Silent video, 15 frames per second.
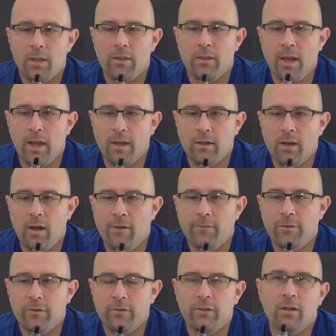that
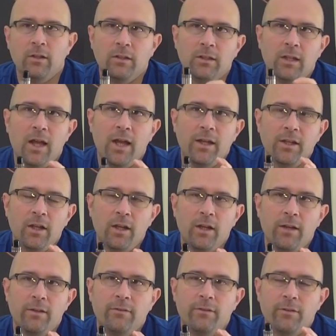offers a lot
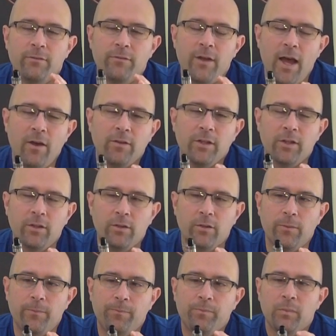of
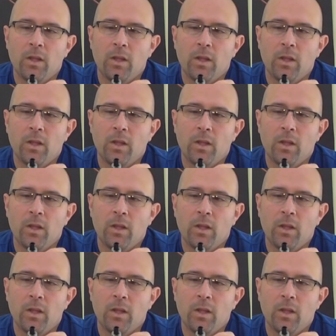value